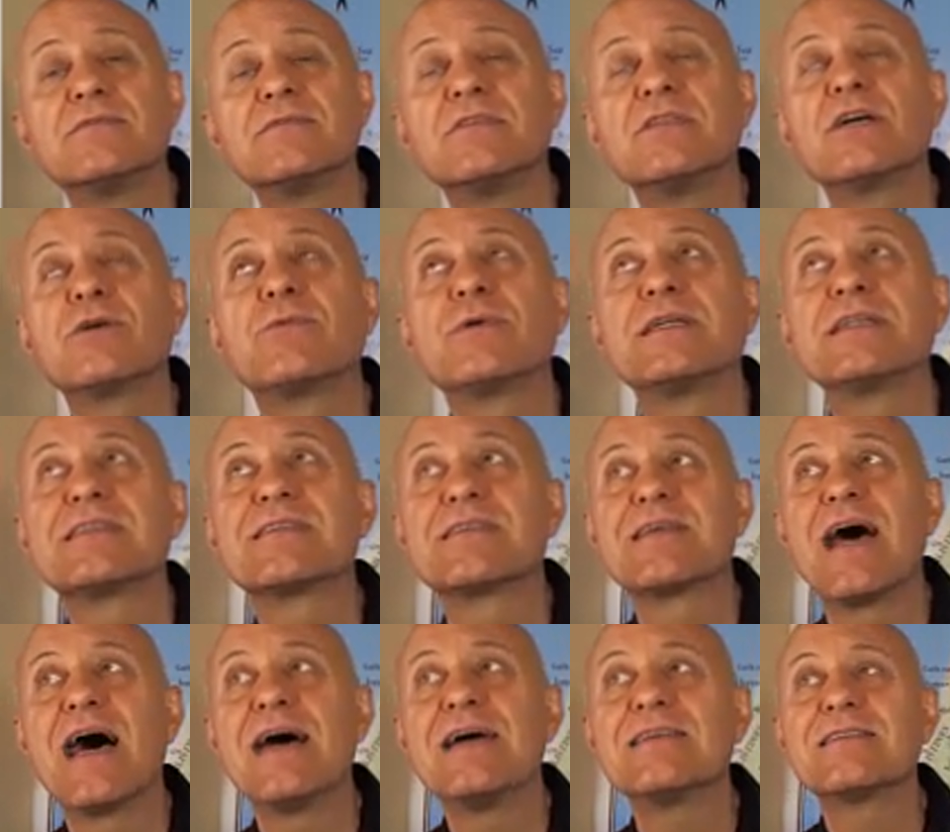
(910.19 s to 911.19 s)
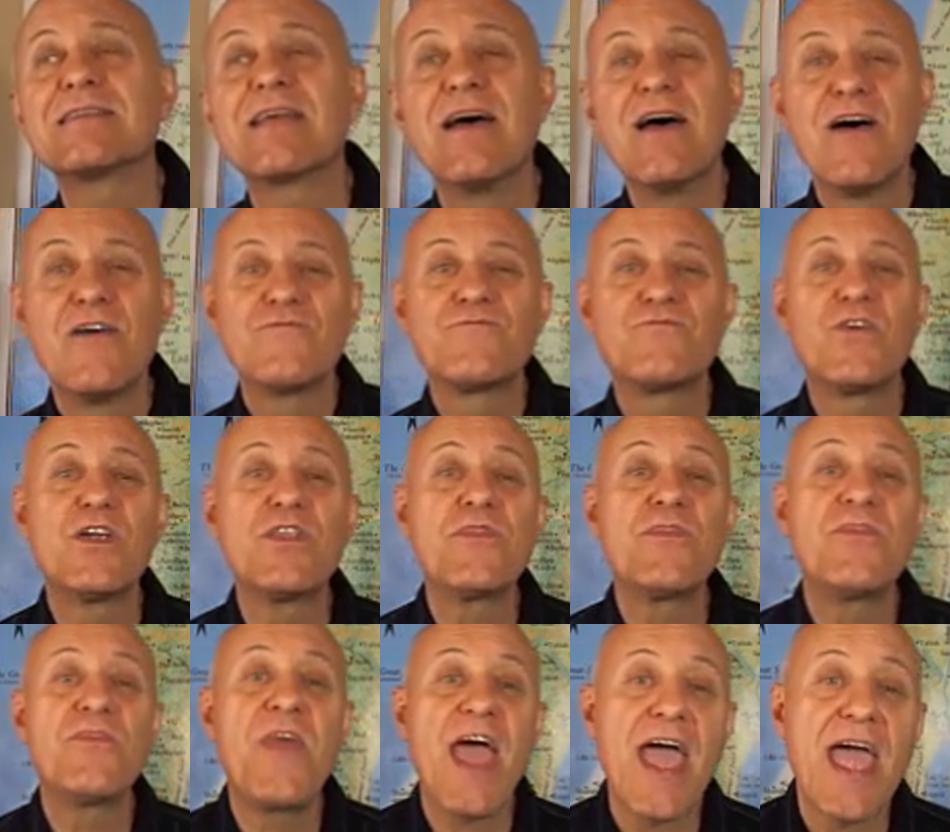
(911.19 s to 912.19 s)
Look what it says. For
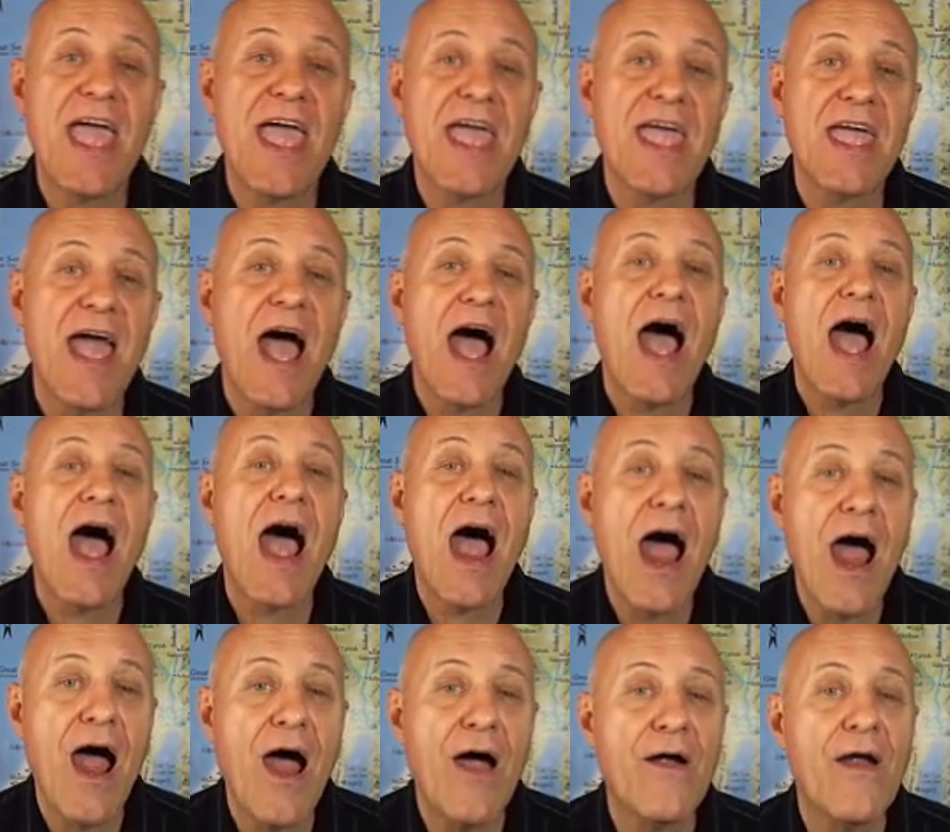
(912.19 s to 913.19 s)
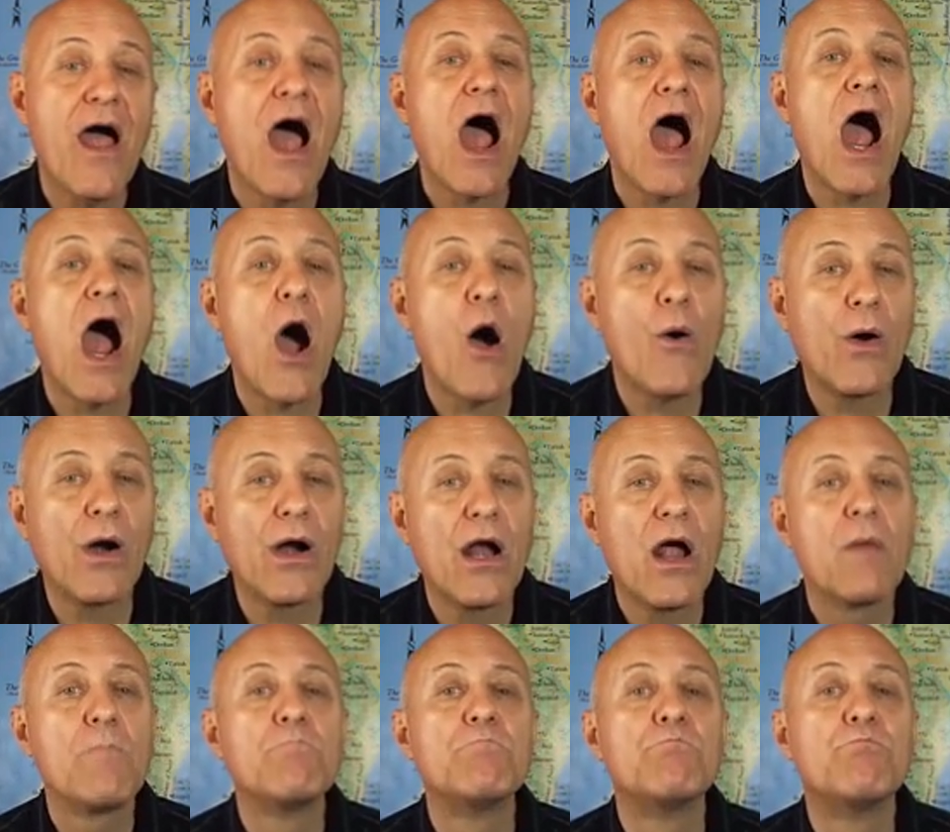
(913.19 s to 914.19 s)
they are our
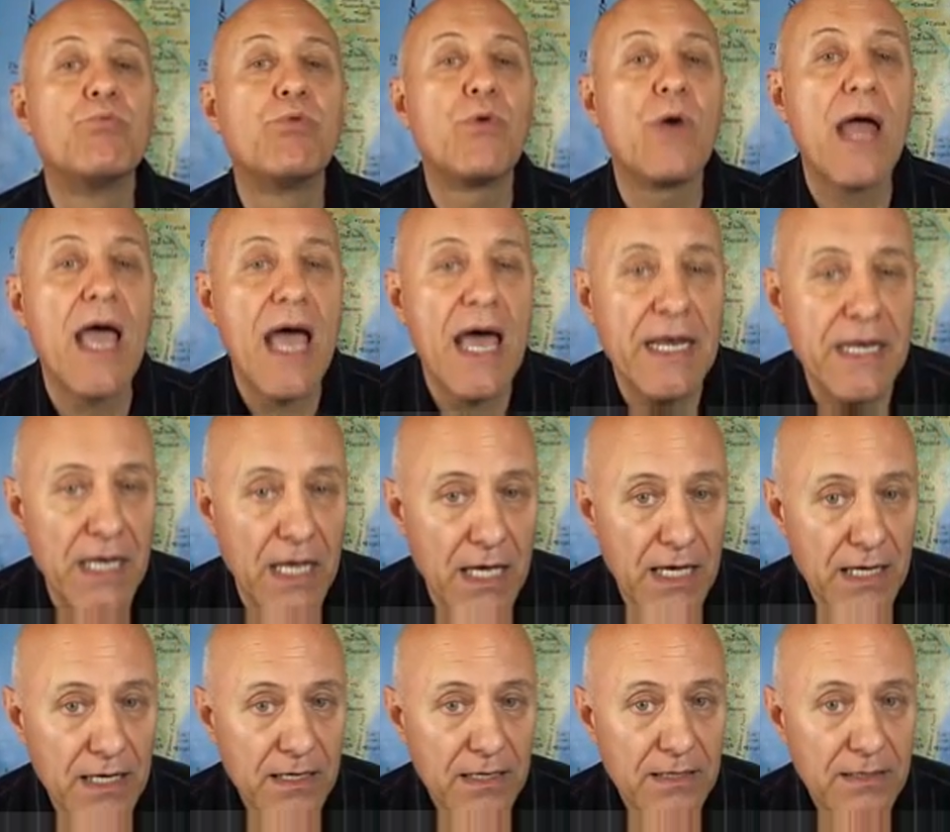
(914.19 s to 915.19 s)
bread.